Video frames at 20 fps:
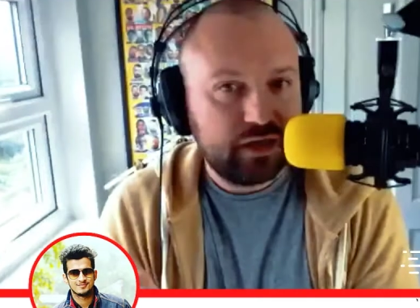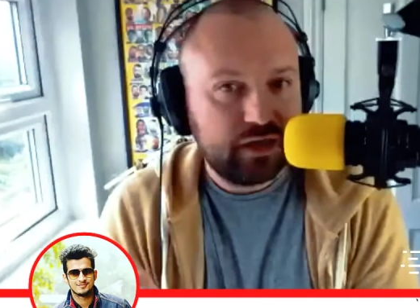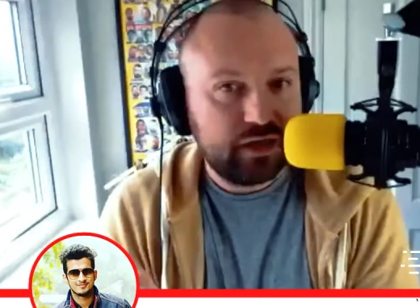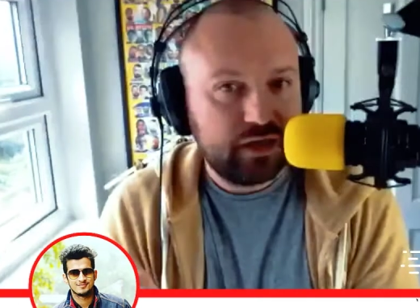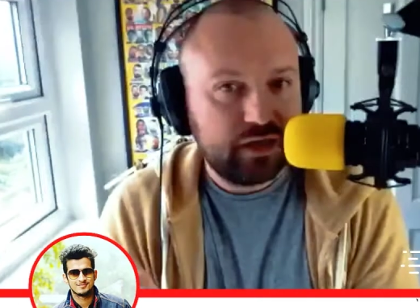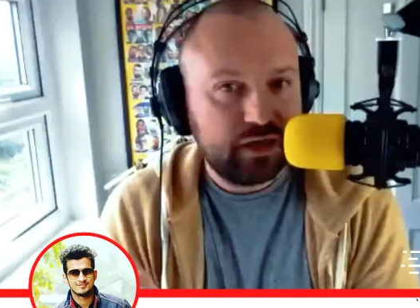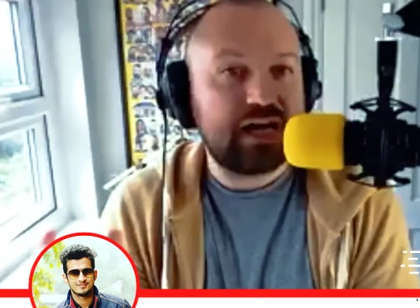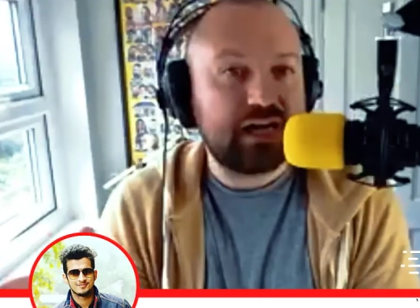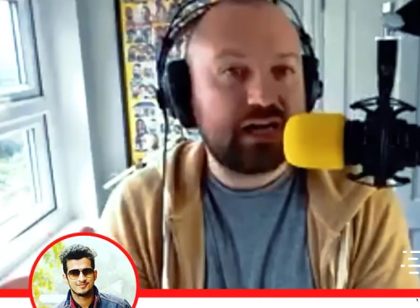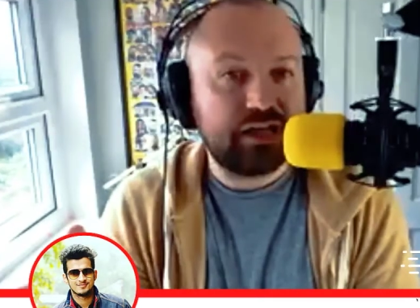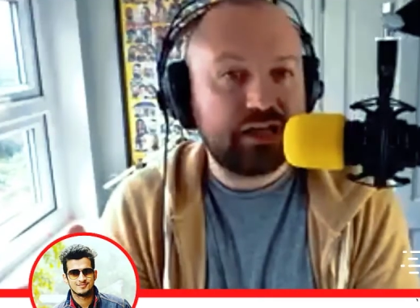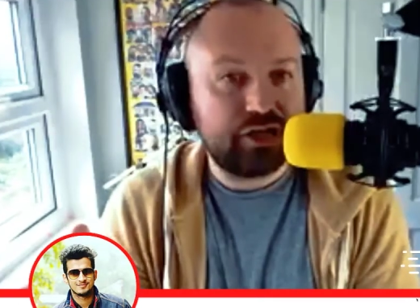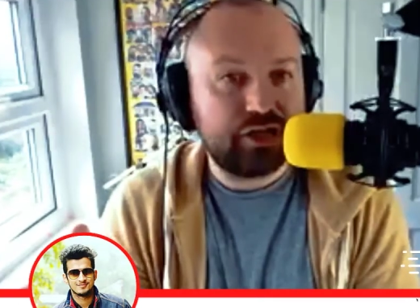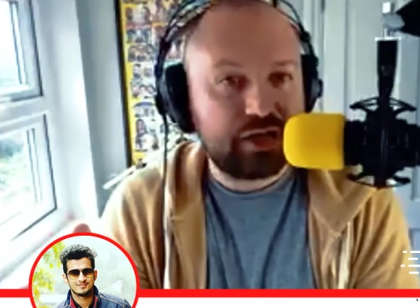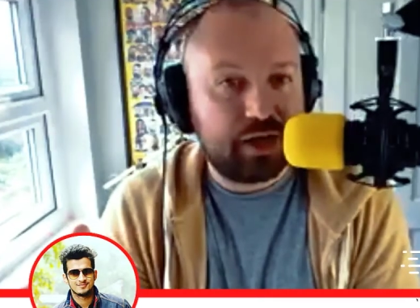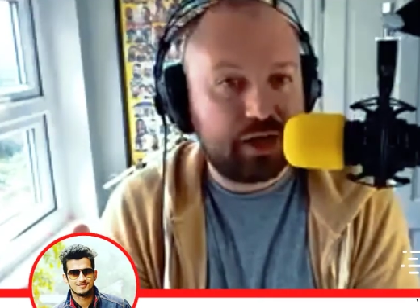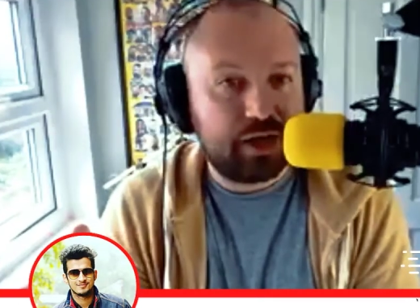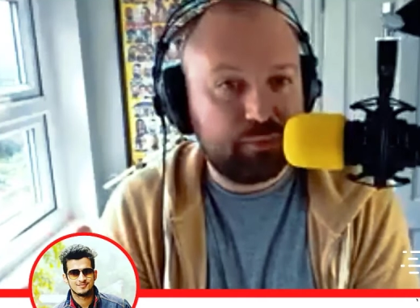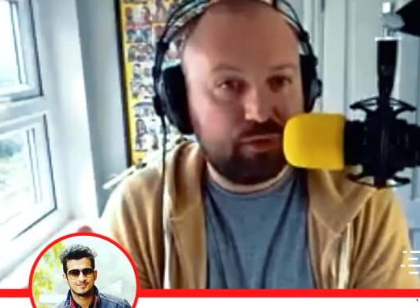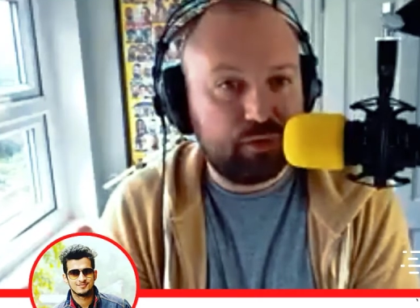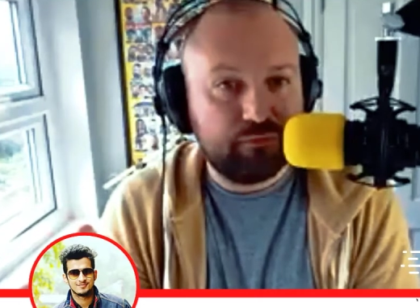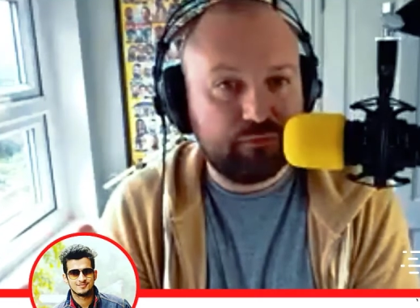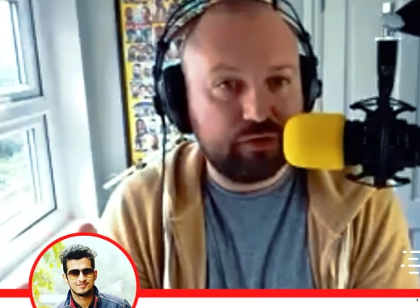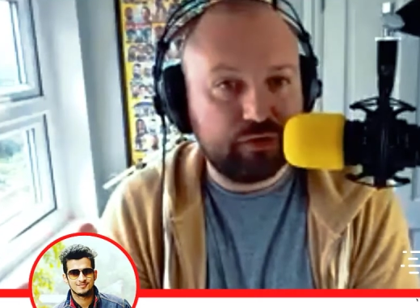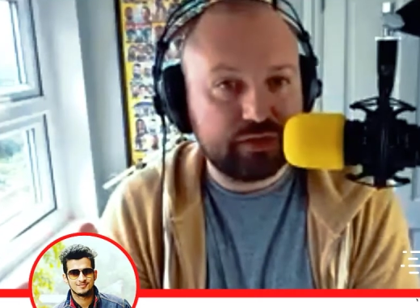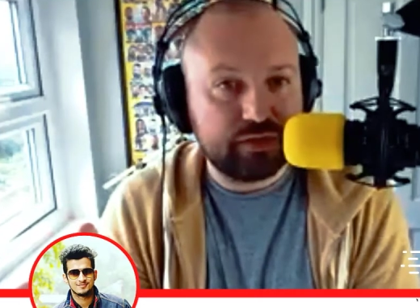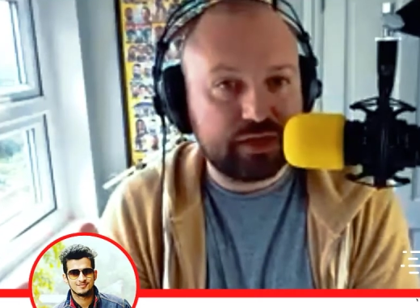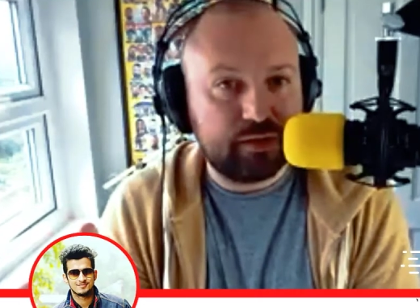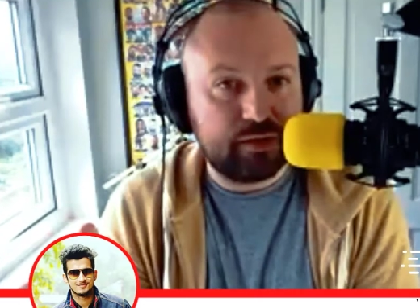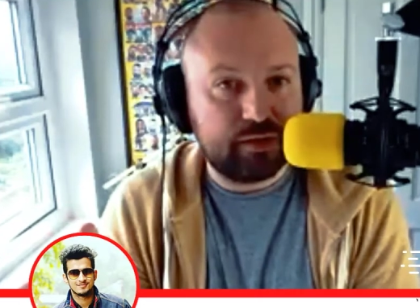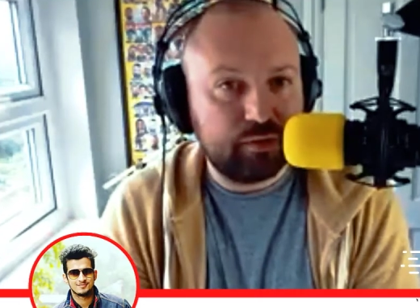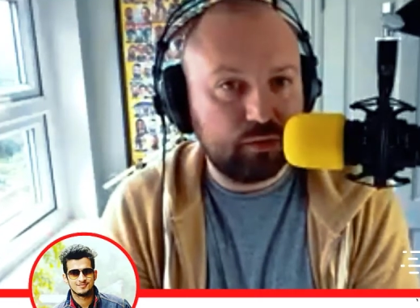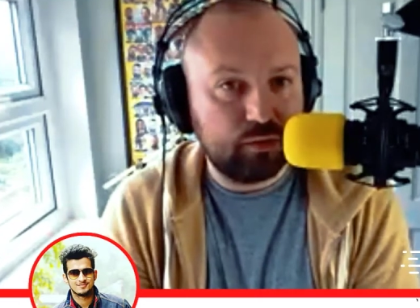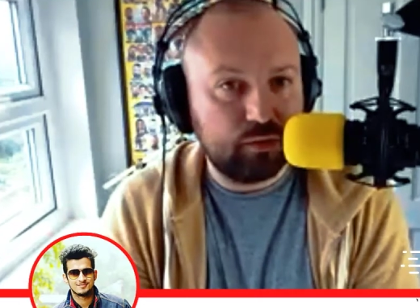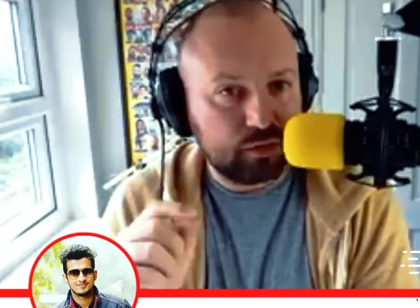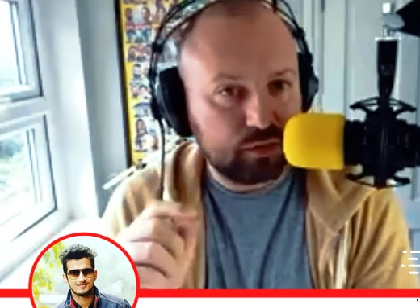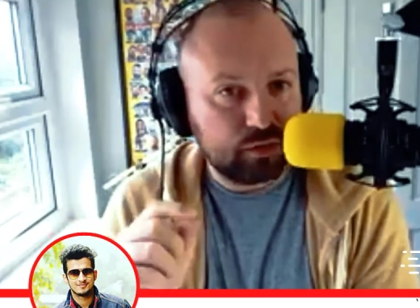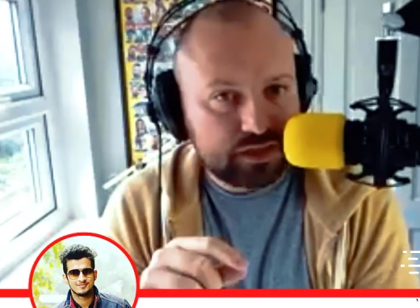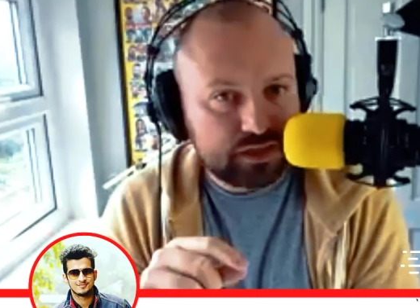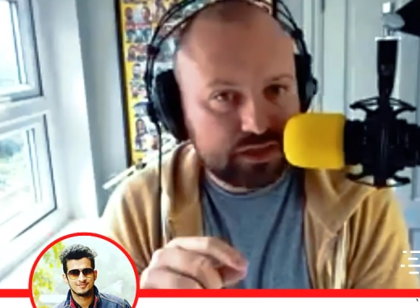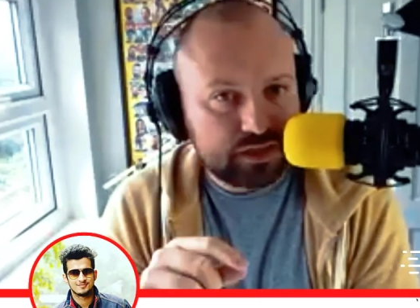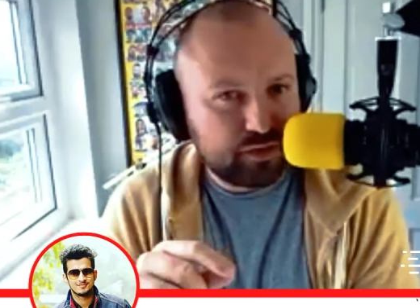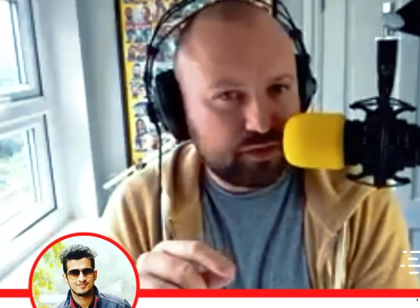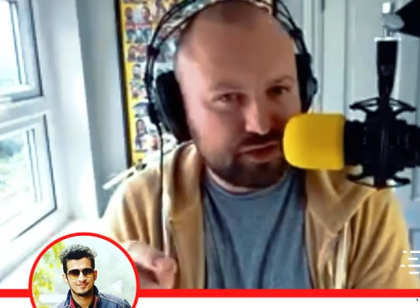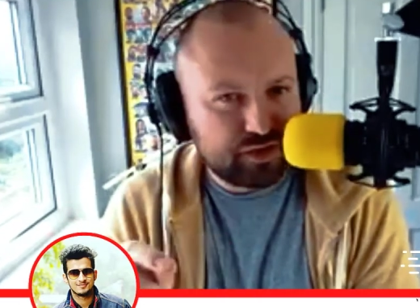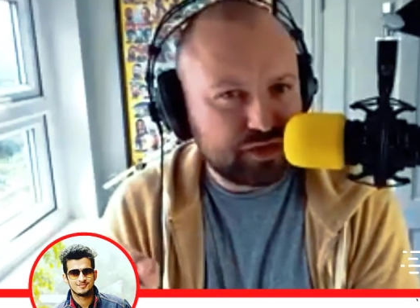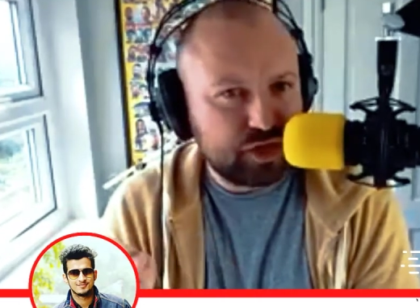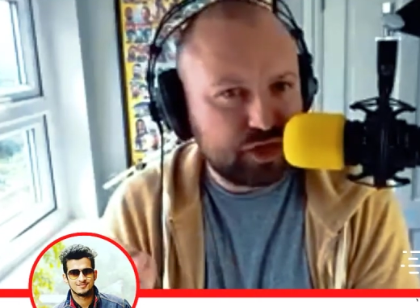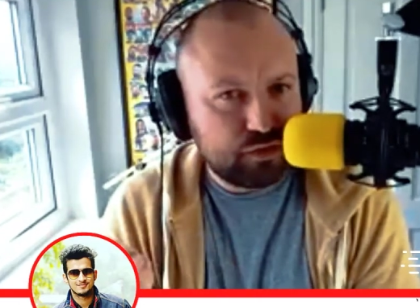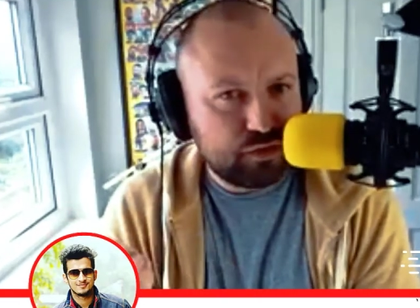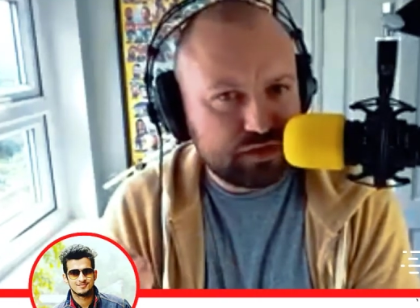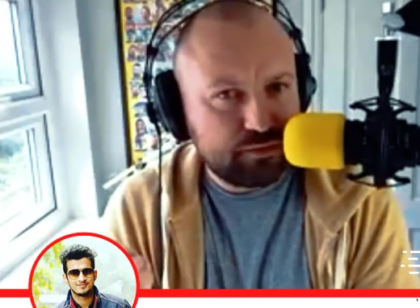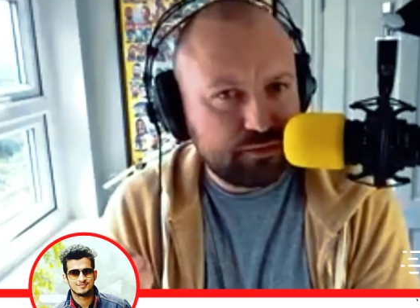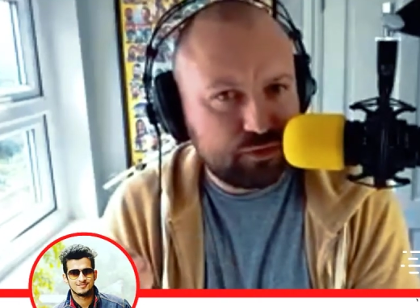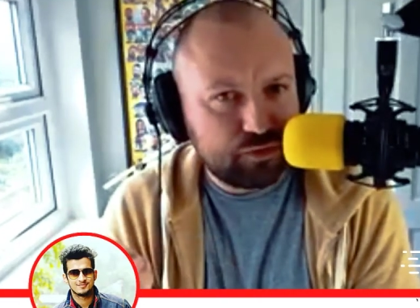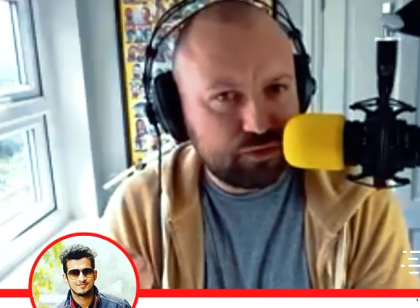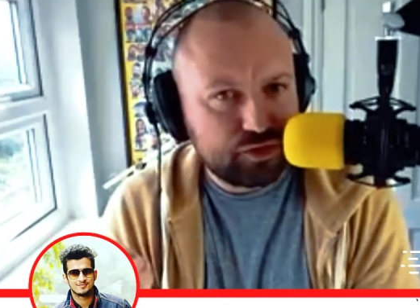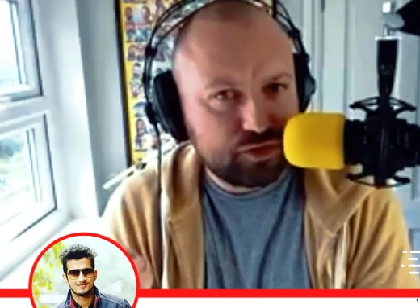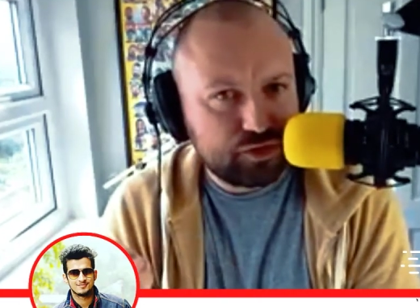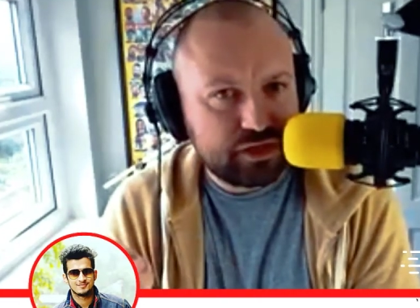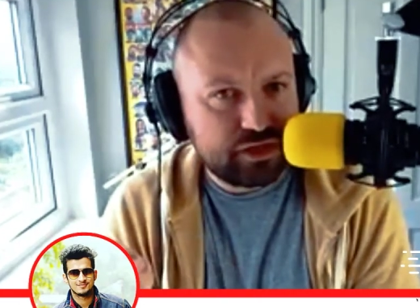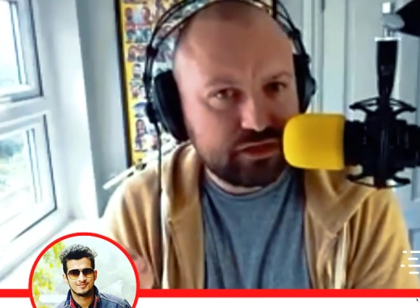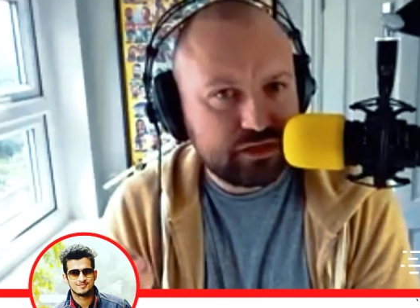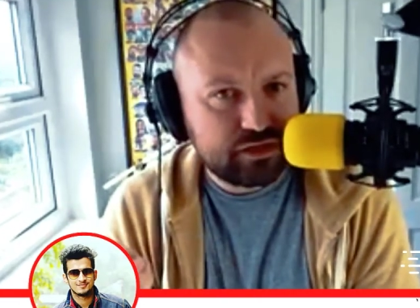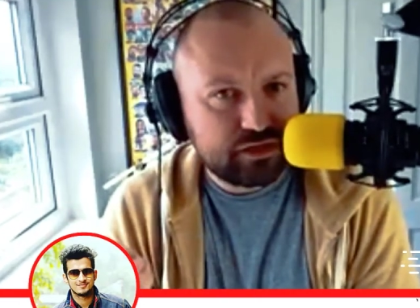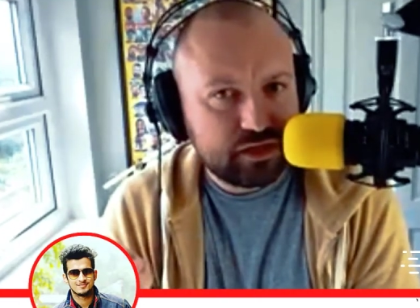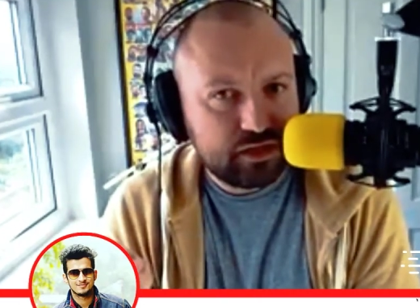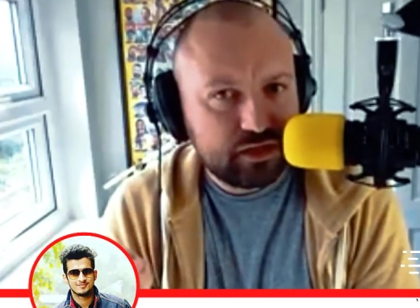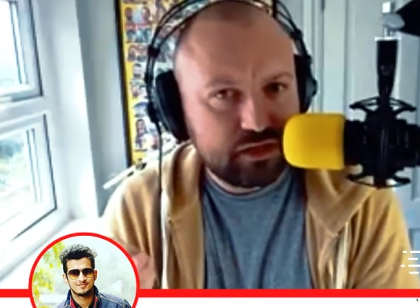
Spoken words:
if you're designing a chatbot, for example, would this person use emojis?